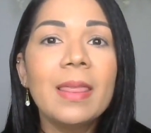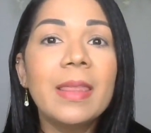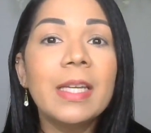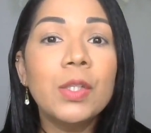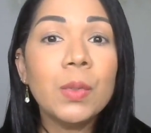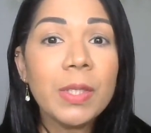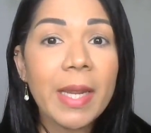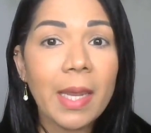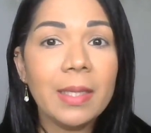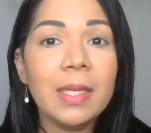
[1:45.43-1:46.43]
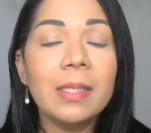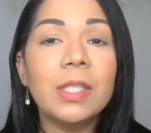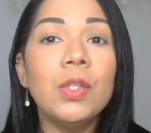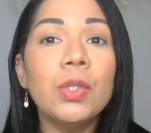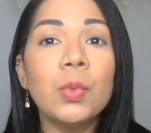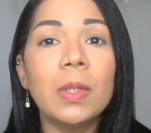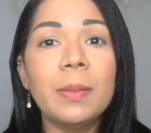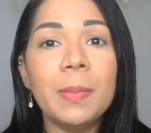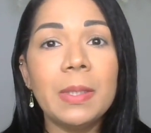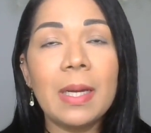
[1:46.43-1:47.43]
the due date is
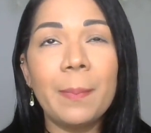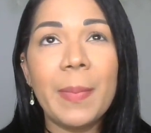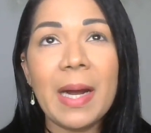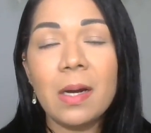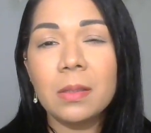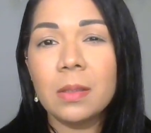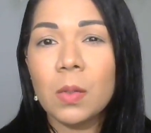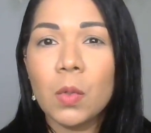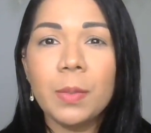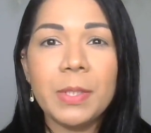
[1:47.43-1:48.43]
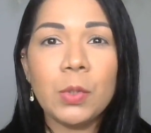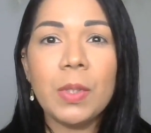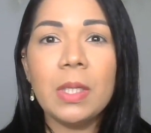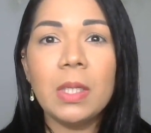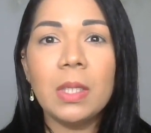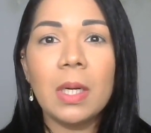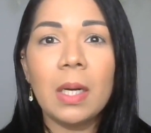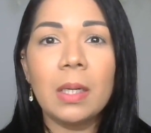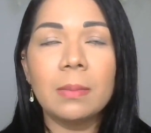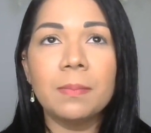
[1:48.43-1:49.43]
usually be about or between
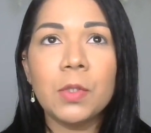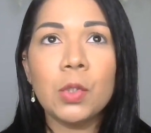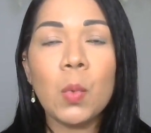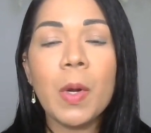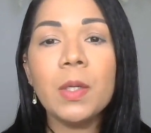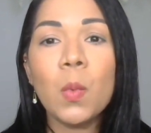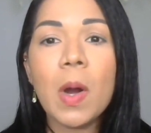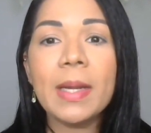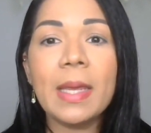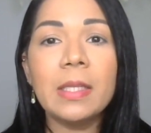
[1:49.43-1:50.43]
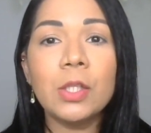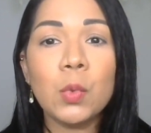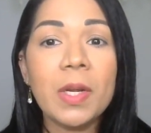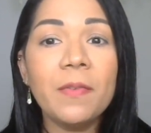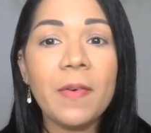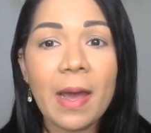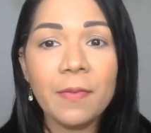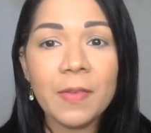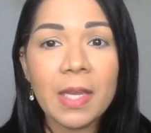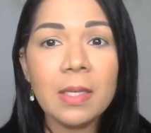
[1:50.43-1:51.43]
21 and
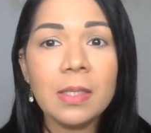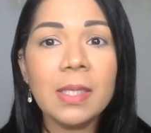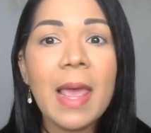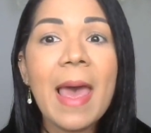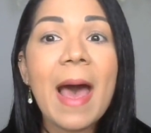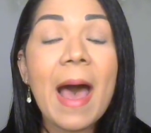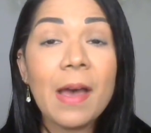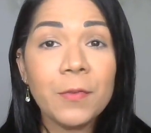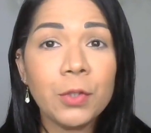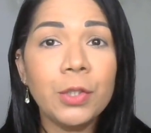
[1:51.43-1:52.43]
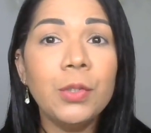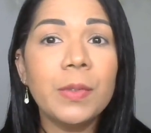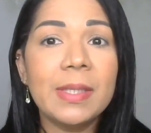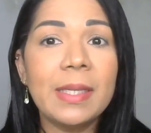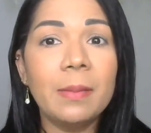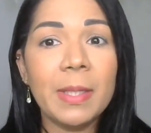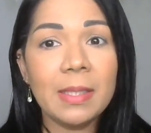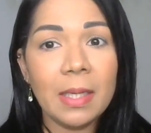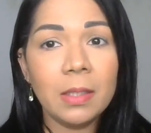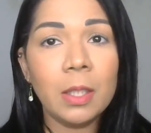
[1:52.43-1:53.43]
25 days after your
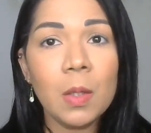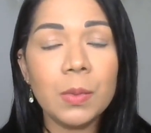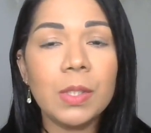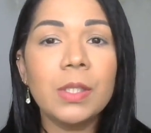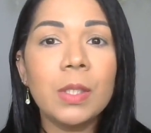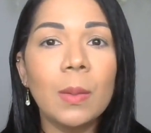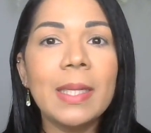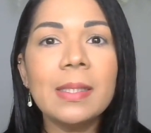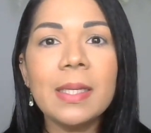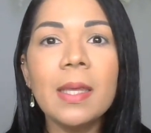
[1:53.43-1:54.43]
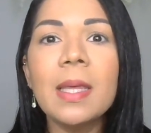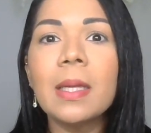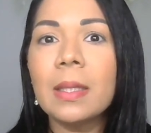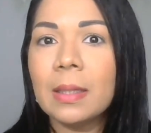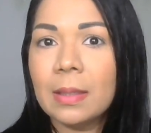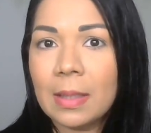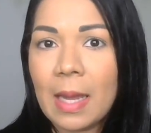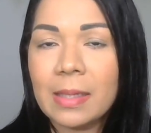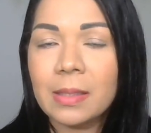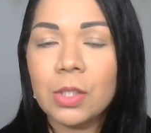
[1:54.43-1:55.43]
statement date close. So let's say that,
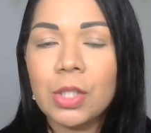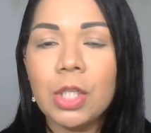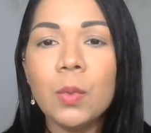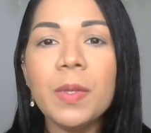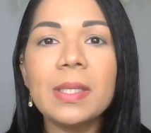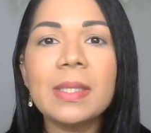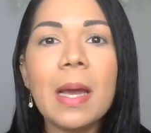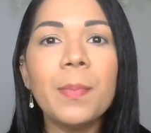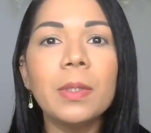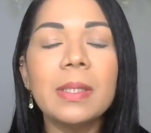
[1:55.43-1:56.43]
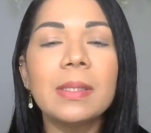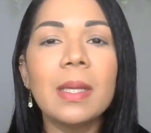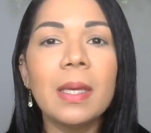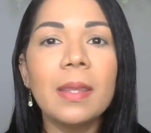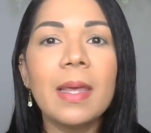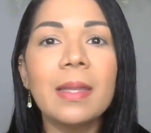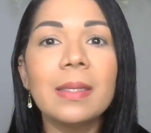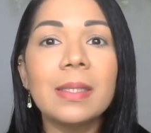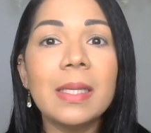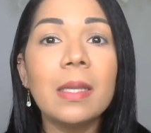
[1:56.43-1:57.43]
as continue with example, let's say that
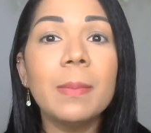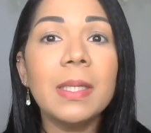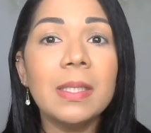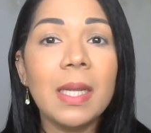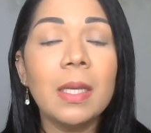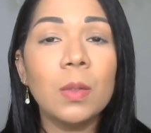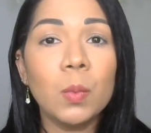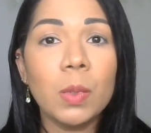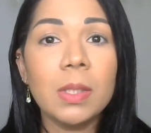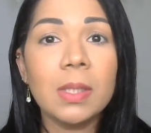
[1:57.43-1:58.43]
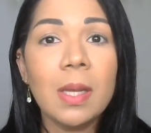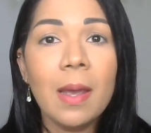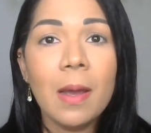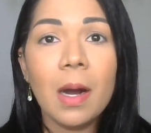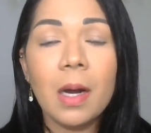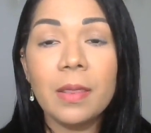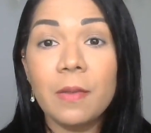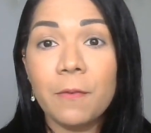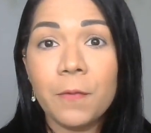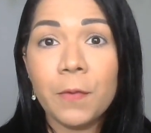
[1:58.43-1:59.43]
the statement date was on
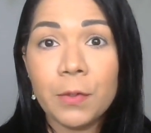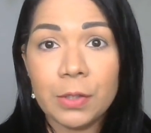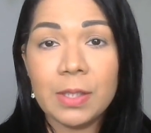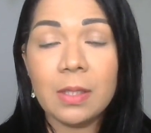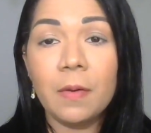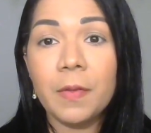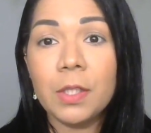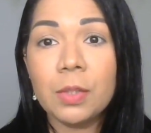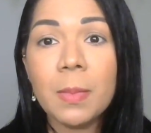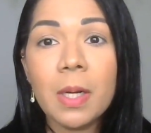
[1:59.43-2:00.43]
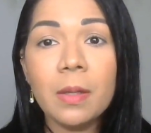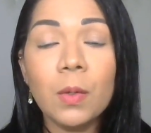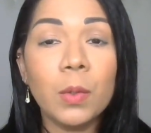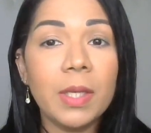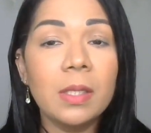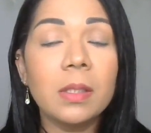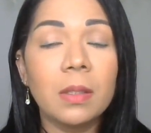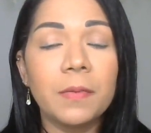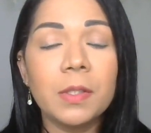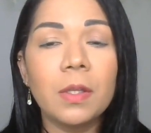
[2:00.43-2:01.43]
the first of each month or is
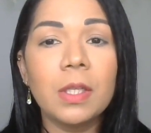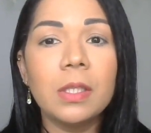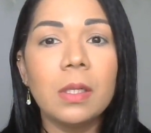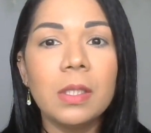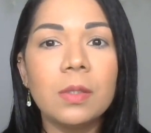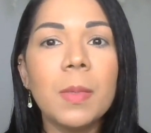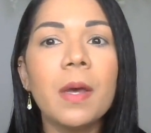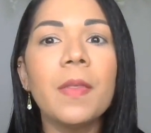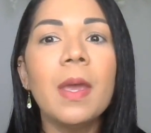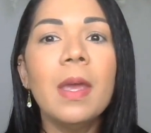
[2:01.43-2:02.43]
on the first of each month.